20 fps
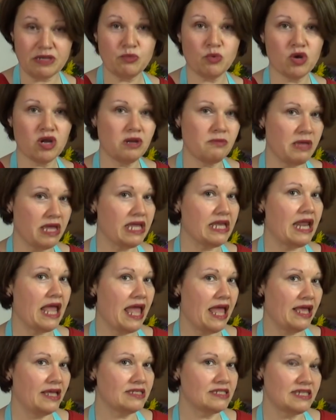We're going to make an
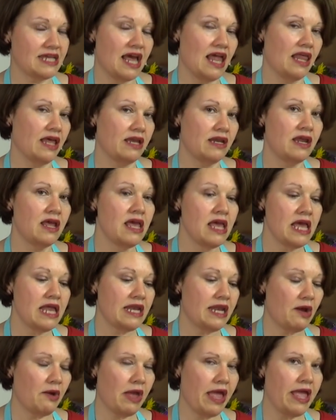egg salad.
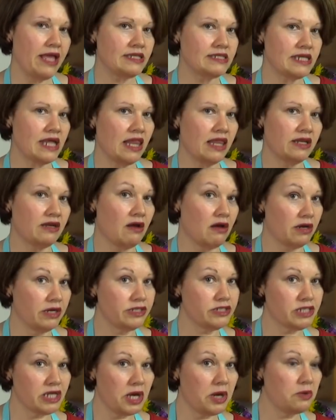Now, egg salad on
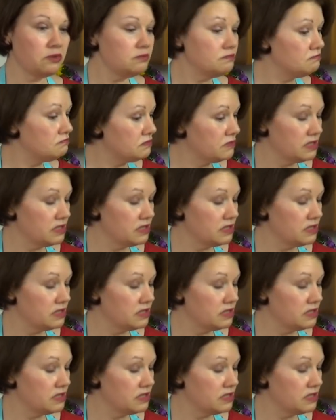its own